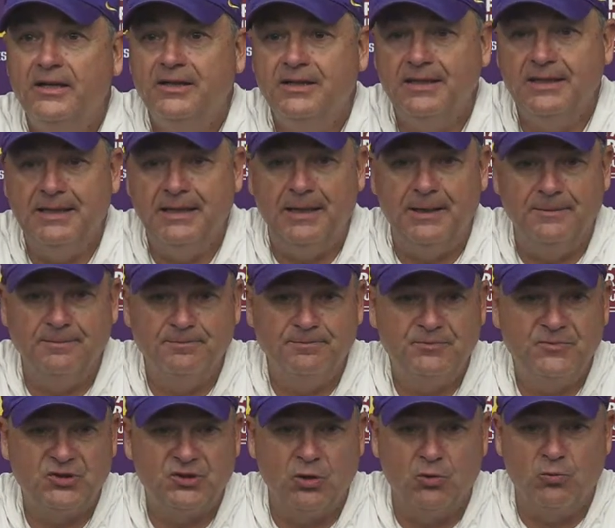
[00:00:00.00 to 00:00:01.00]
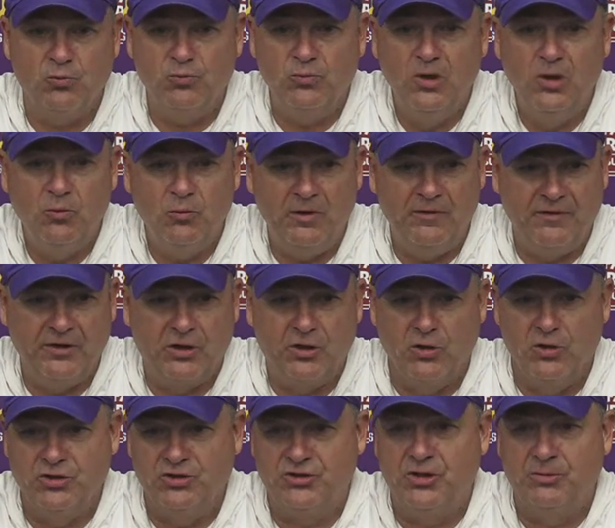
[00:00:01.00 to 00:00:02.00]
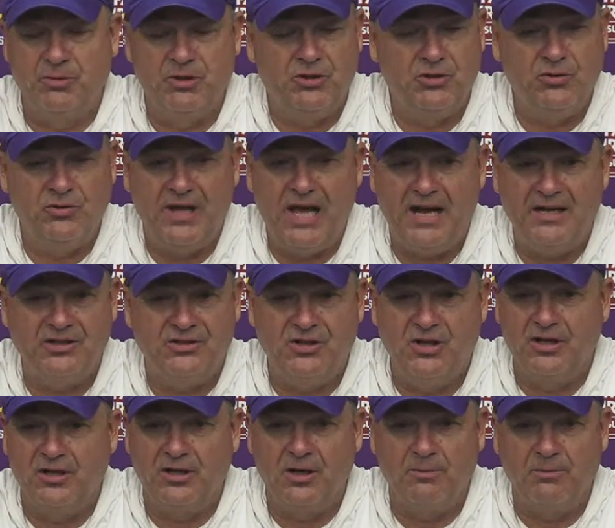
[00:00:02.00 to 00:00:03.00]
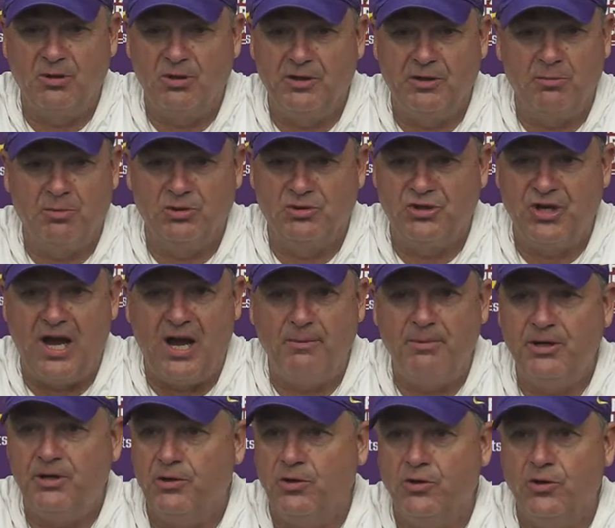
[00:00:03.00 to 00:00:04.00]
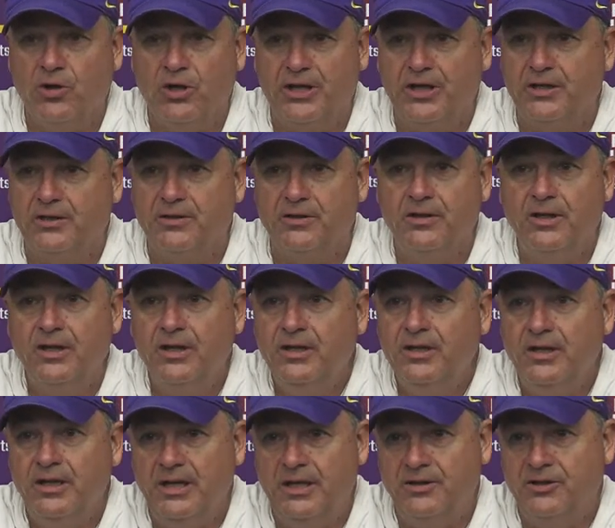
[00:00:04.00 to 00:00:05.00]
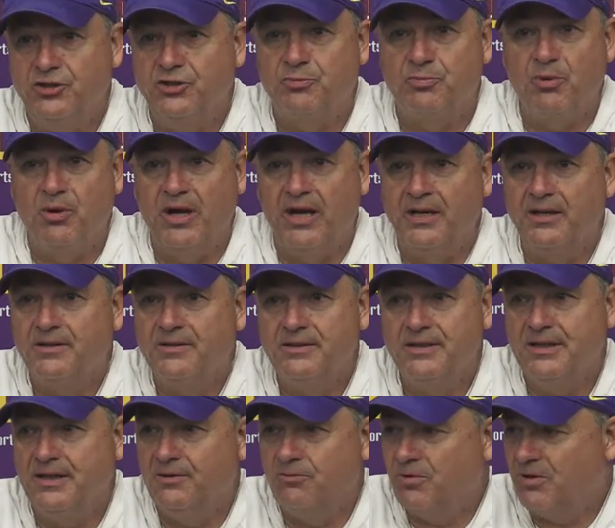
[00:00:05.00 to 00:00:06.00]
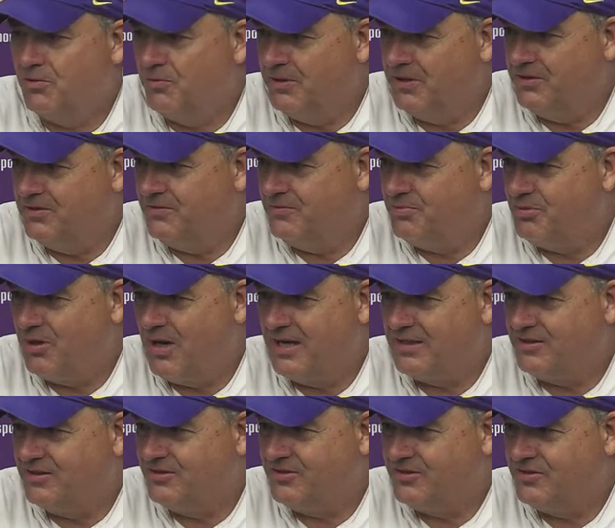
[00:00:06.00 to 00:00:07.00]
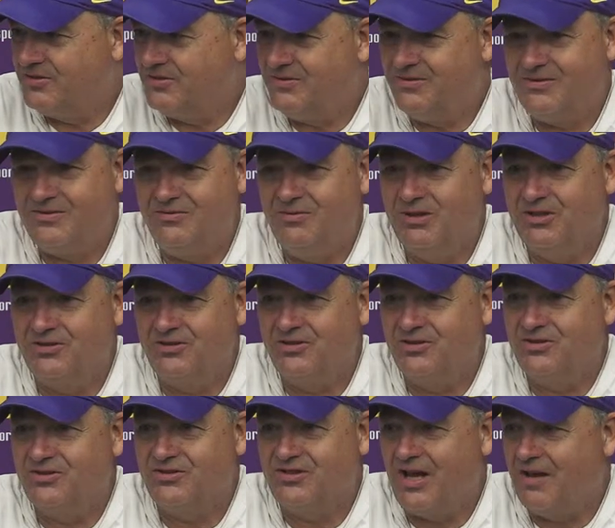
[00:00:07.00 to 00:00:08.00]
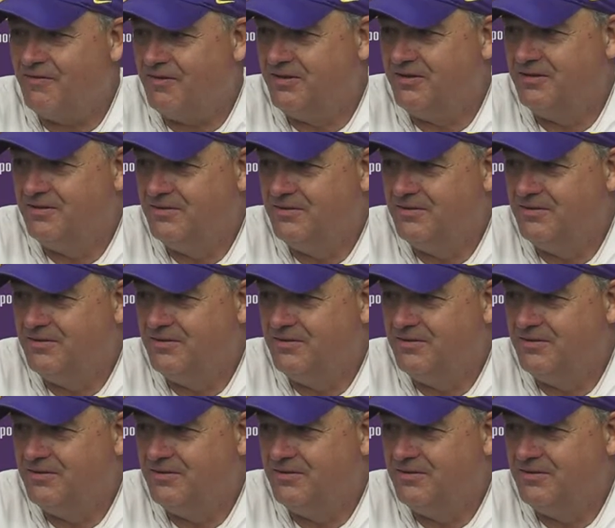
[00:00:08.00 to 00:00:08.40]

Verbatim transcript: Um, so we've encouraged him to do that. He's done an unbelievable job here early in, in the spring. Uh, what do we practice? What is this, seven,